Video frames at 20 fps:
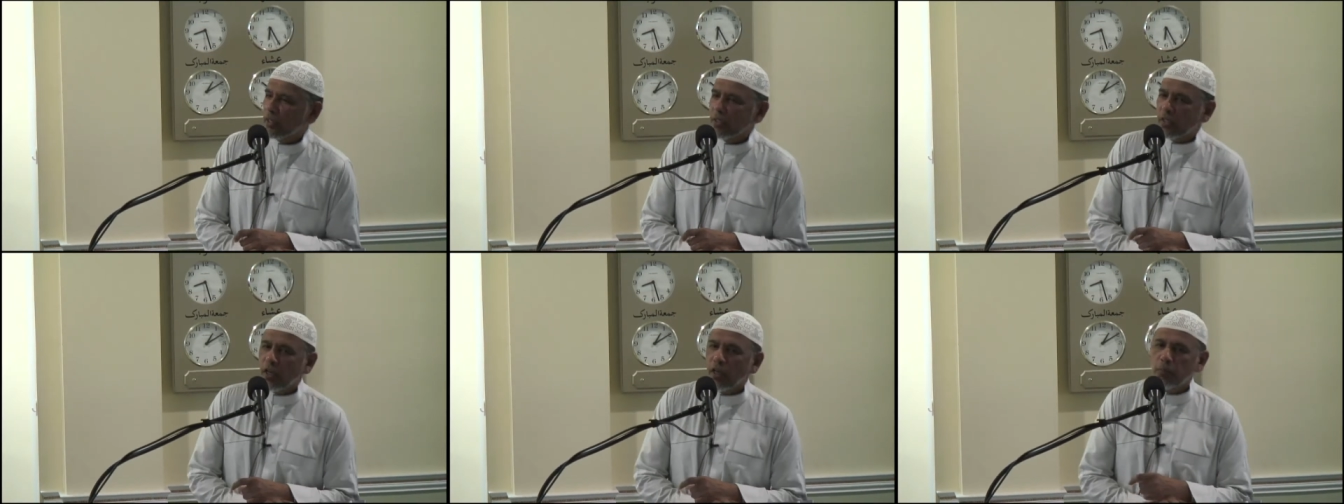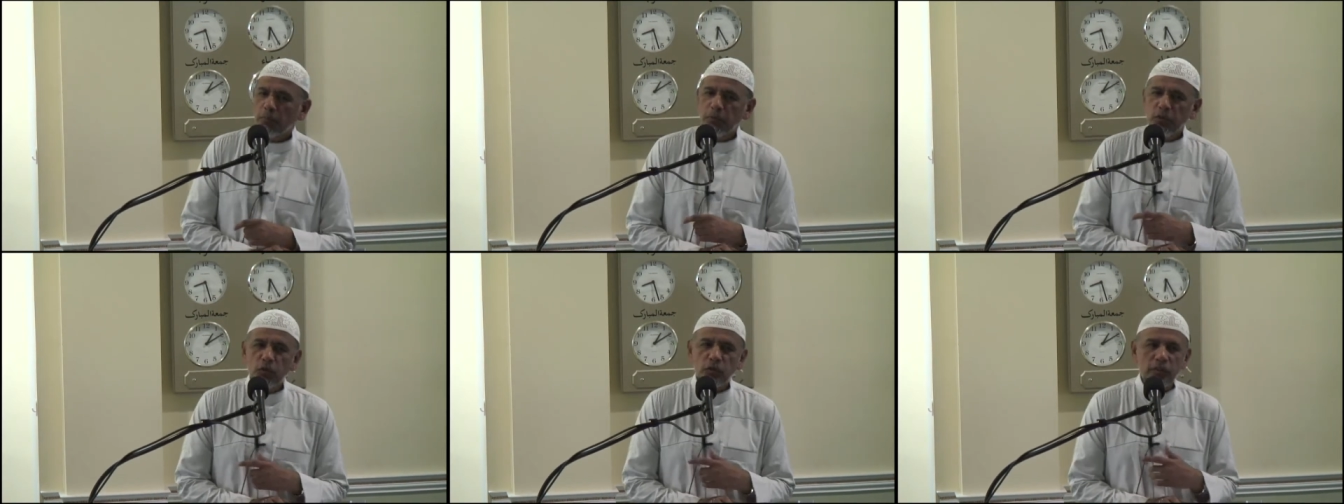at
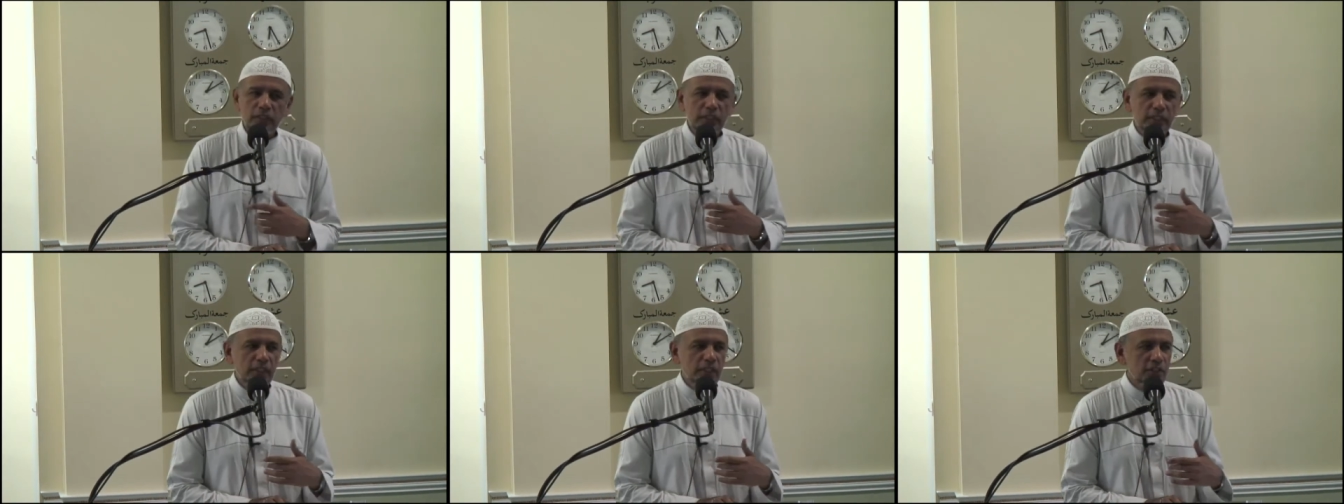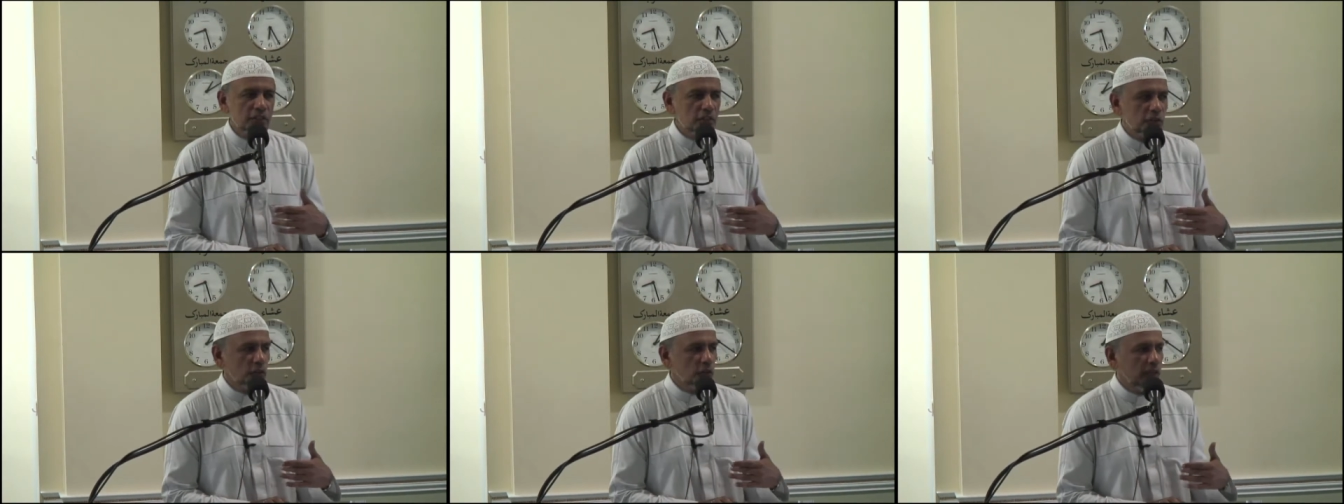
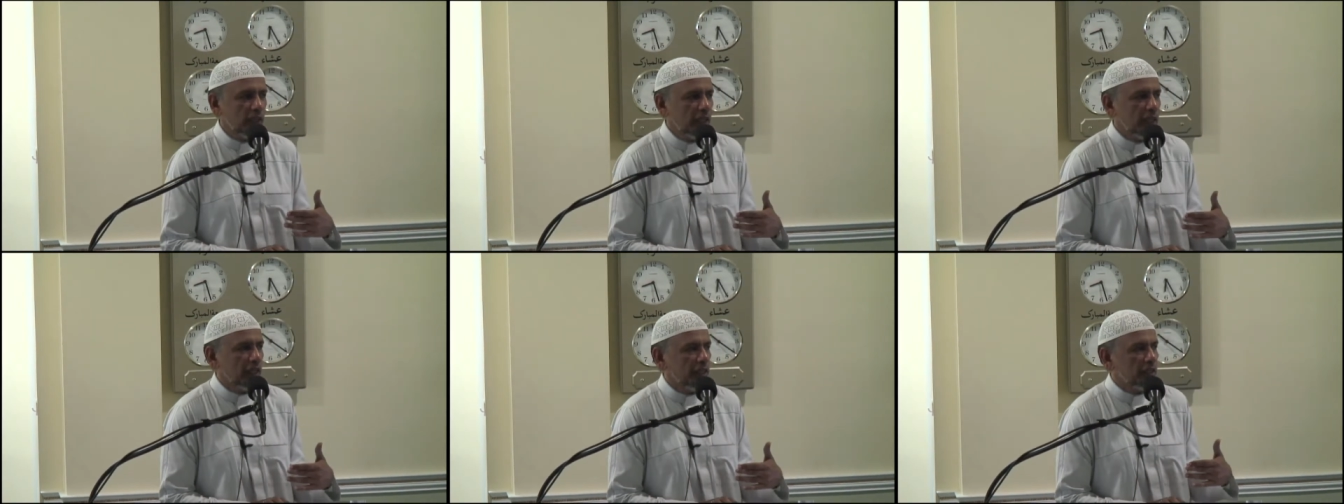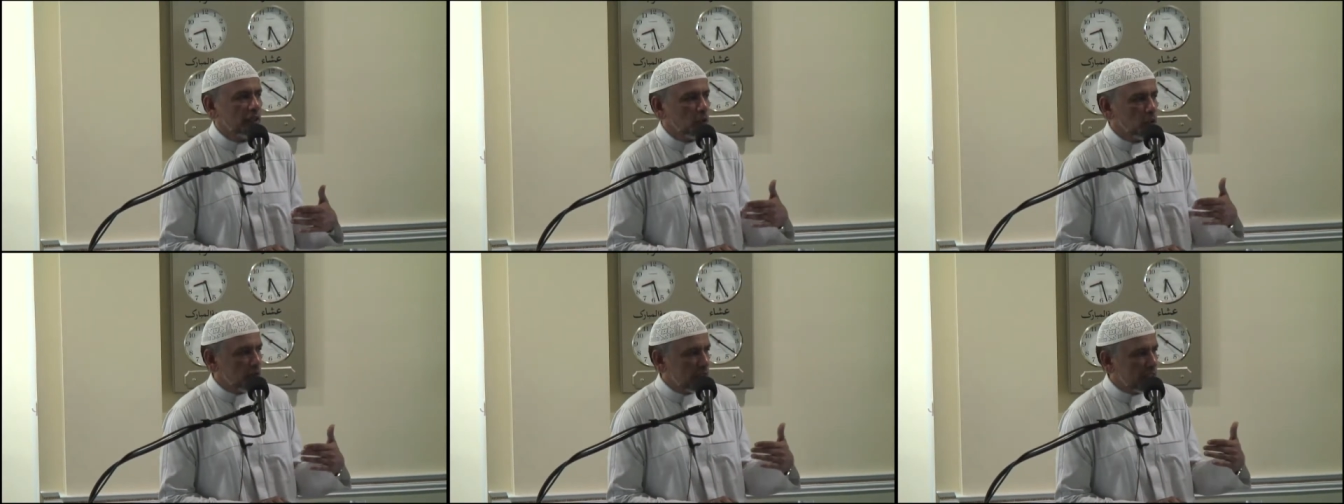communities today
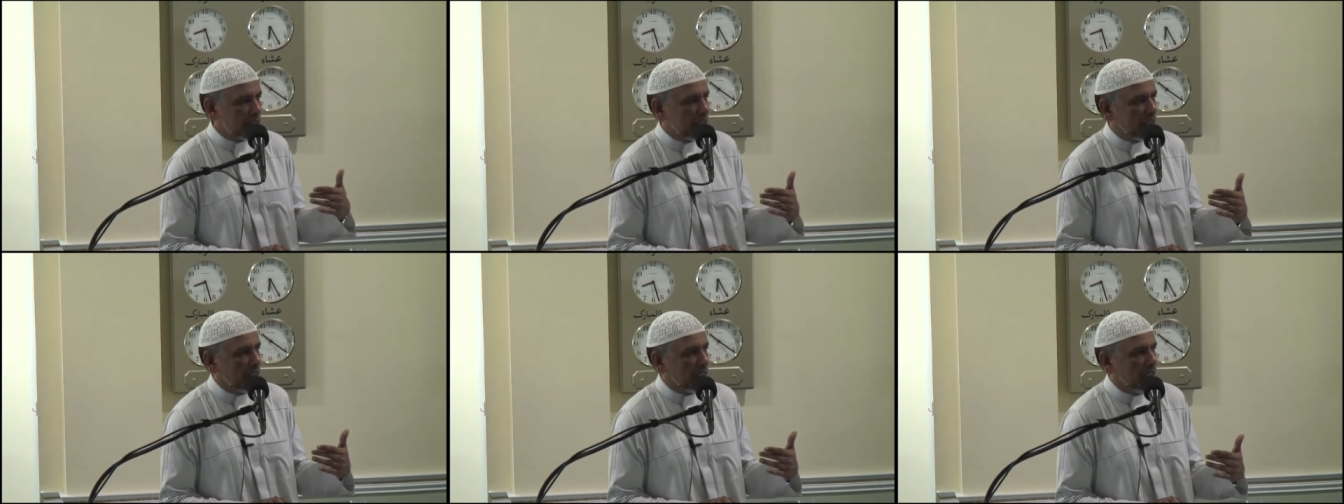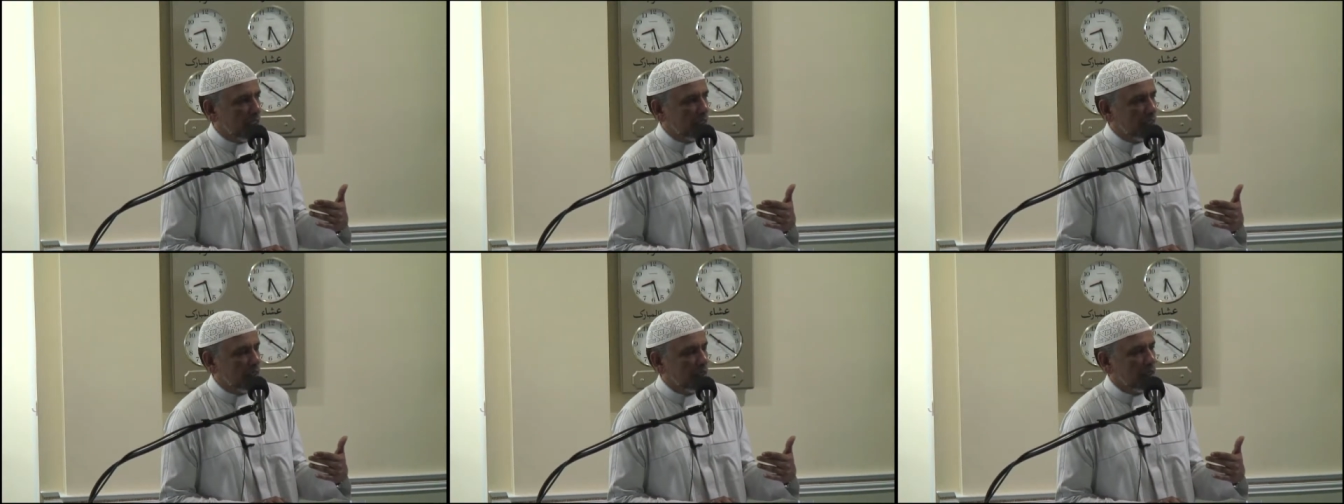and you
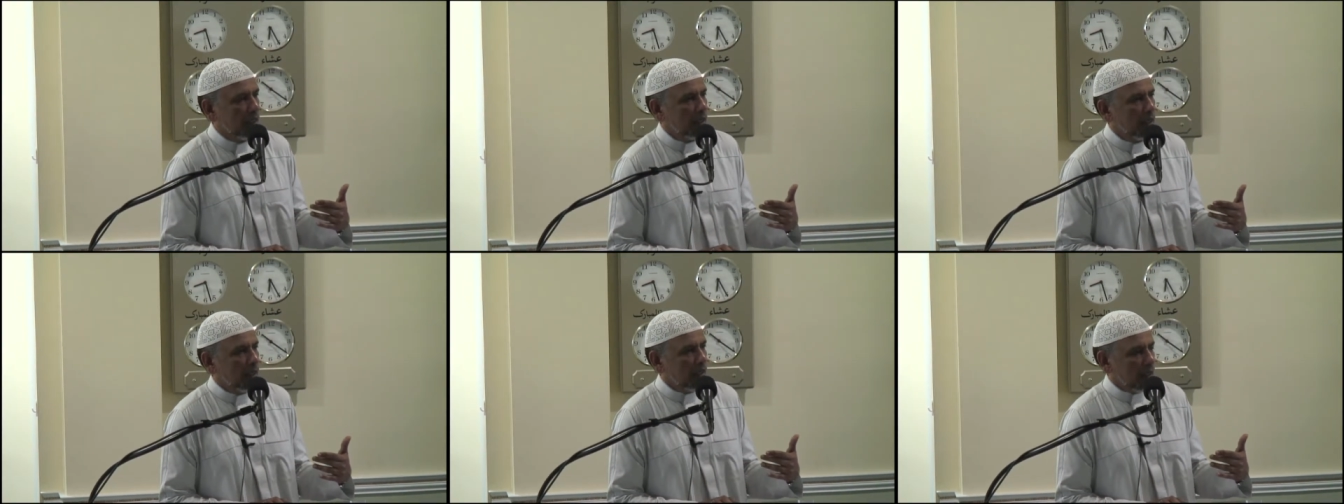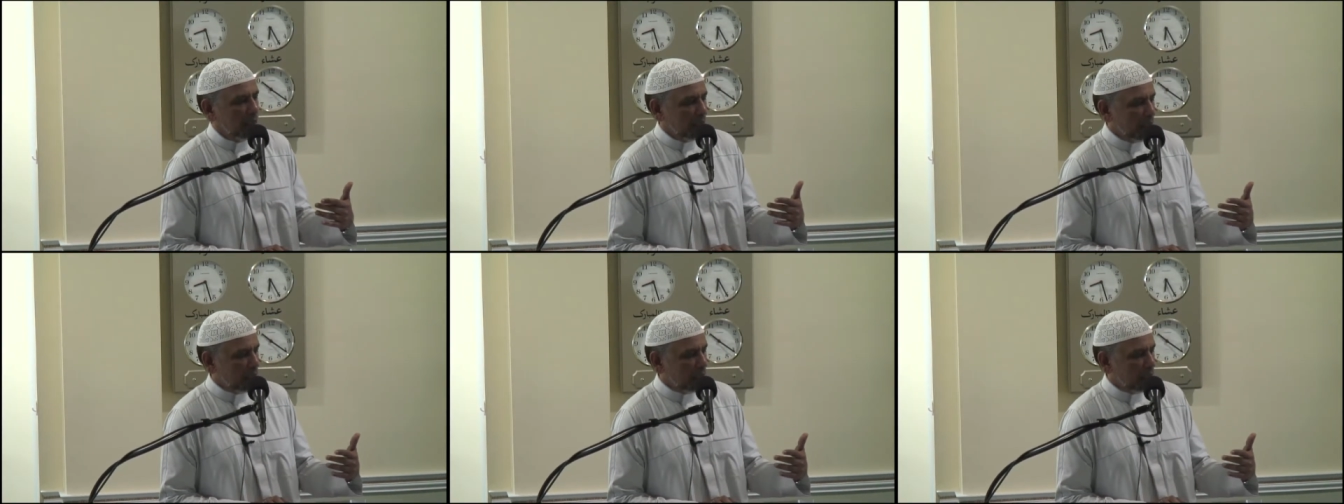see